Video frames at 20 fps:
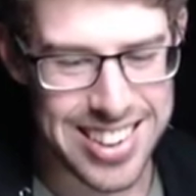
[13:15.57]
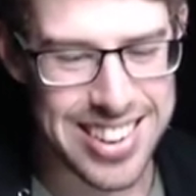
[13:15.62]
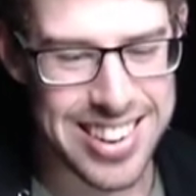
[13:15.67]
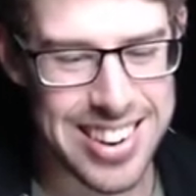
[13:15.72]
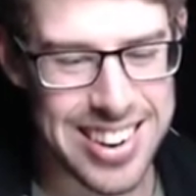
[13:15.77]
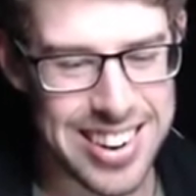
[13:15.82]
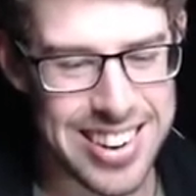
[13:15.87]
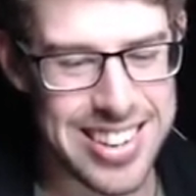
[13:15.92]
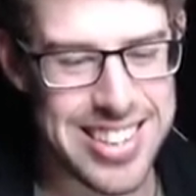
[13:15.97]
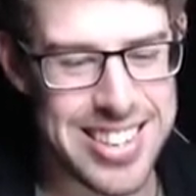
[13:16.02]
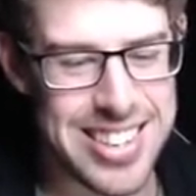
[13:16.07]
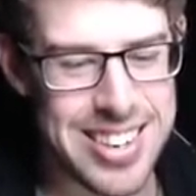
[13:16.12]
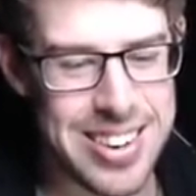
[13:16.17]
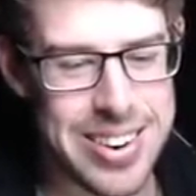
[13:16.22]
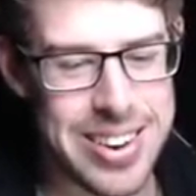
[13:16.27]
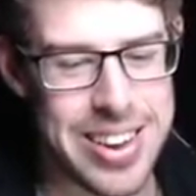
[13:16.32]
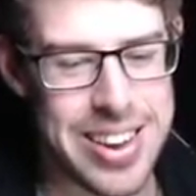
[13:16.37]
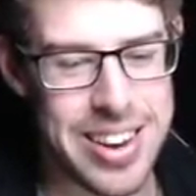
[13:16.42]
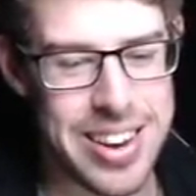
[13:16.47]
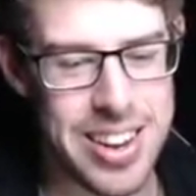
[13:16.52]
That's so
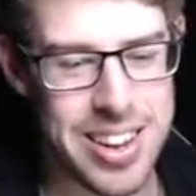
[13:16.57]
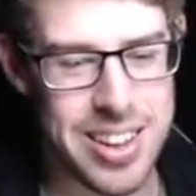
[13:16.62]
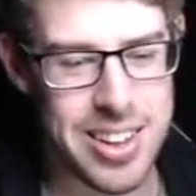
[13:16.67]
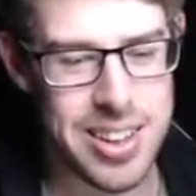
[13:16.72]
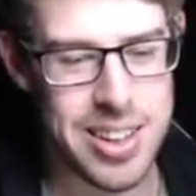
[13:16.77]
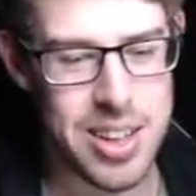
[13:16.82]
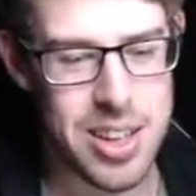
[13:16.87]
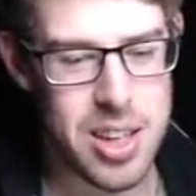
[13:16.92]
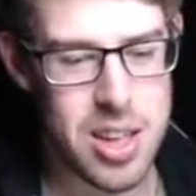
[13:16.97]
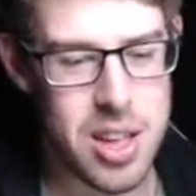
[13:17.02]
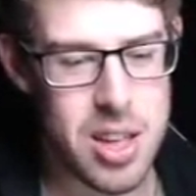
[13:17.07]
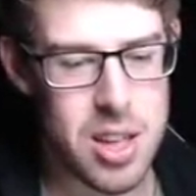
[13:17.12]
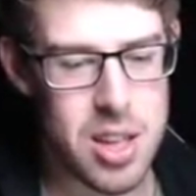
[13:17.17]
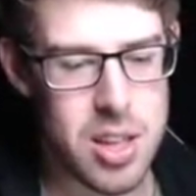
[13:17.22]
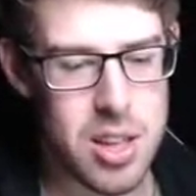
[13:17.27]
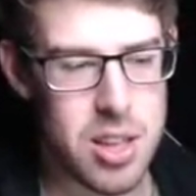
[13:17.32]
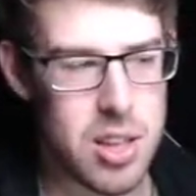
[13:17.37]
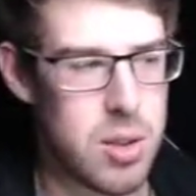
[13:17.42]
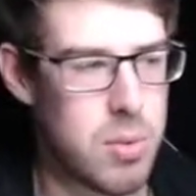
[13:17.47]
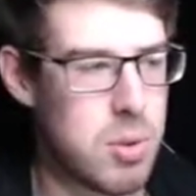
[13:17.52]
good.
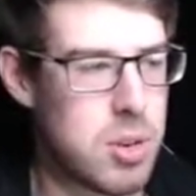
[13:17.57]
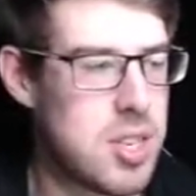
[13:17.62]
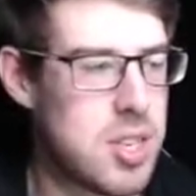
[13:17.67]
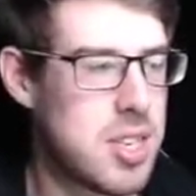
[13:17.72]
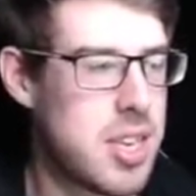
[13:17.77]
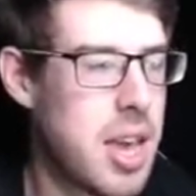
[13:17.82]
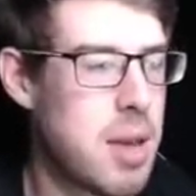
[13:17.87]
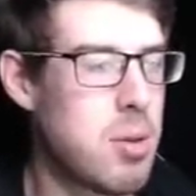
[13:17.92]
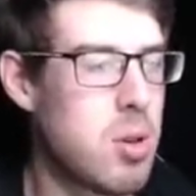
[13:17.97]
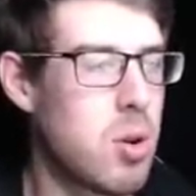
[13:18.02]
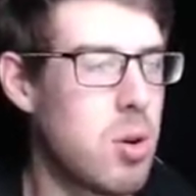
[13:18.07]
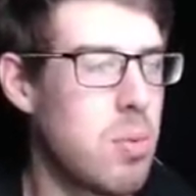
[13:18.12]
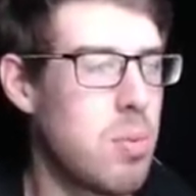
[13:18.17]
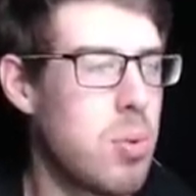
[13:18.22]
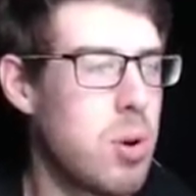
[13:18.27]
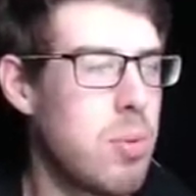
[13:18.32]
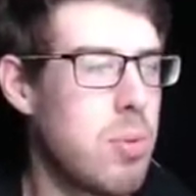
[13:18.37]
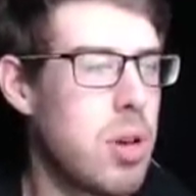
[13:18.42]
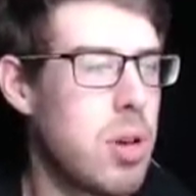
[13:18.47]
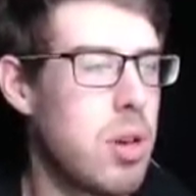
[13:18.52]
What is this game called?
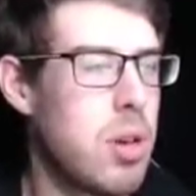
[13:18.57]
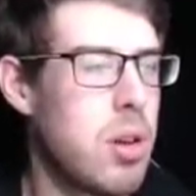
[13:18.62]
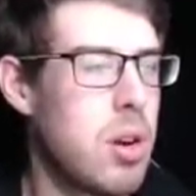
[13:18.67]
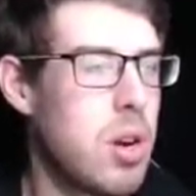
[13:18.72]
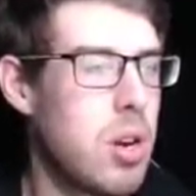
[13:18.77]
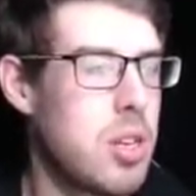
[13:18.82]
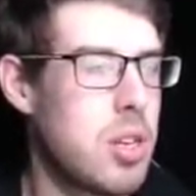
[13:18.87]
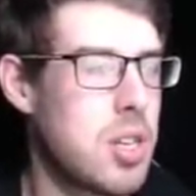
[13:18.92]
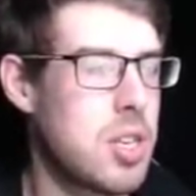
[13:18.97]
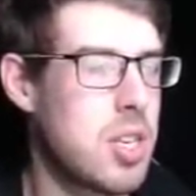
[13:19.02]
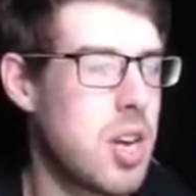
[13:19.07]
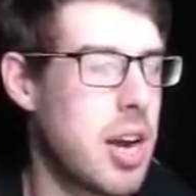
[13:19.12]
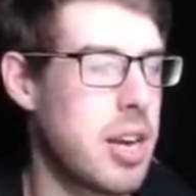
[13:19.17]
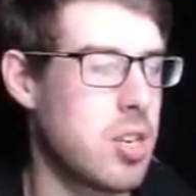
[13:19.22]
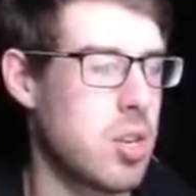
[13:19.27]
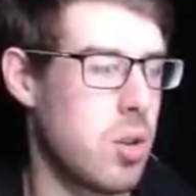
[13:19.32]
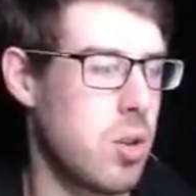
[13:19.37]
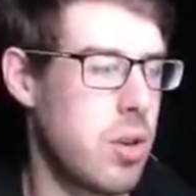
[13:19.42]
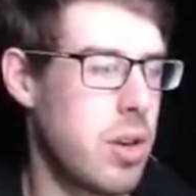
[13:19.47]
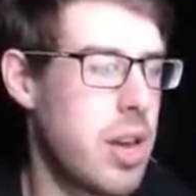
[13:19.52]
Wait, look at the
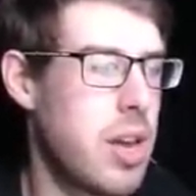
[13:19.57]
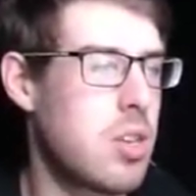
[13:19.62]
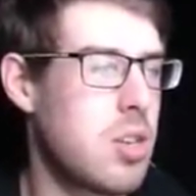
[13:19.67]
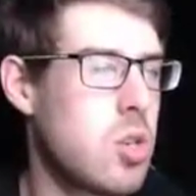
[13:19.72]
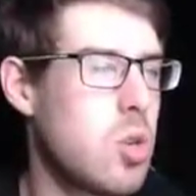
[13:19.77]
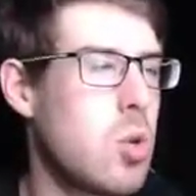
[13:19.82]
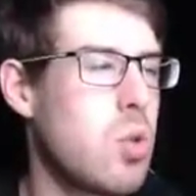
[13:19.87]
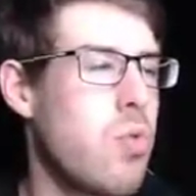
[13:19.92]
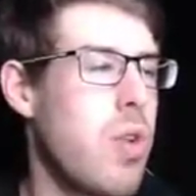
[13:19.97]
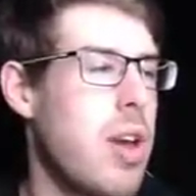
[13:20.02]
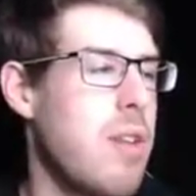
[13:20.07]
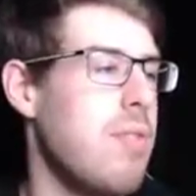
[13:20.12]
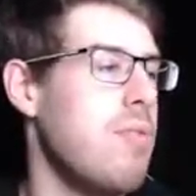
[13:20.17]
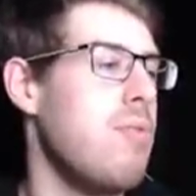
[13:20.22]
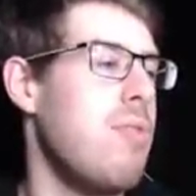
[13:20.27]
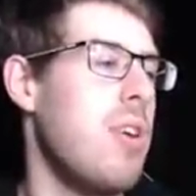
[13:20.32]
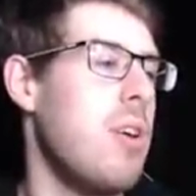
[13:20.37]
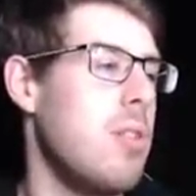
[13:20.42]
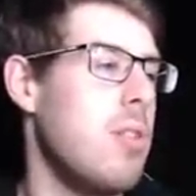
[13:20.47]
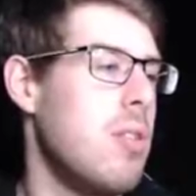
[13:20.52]
title. It is called
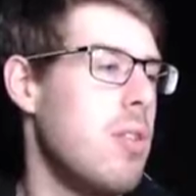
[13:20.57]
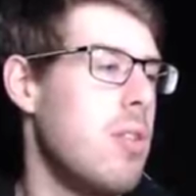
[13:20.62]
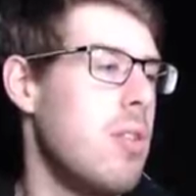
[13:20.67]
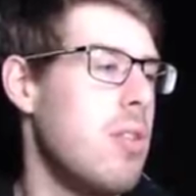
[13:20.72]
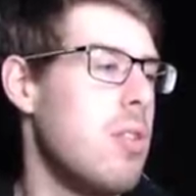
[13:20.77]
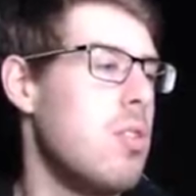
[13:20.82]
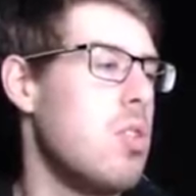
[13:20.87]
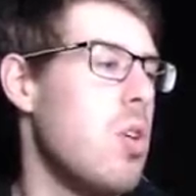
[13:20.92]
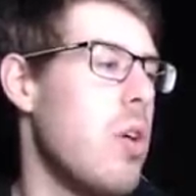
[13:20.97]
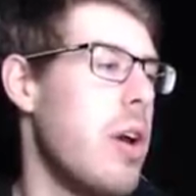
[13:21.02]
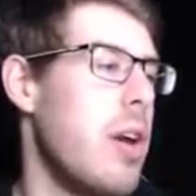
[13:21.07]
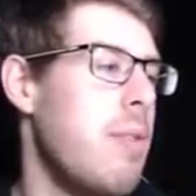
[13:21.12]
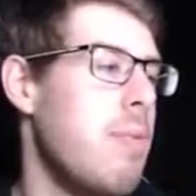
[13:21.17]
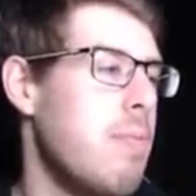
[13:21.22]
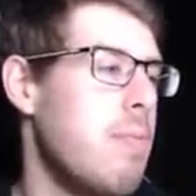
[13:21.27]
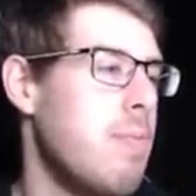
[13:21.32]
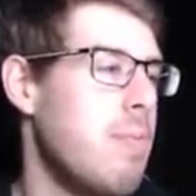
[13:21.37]
Ravenfield. Sorry.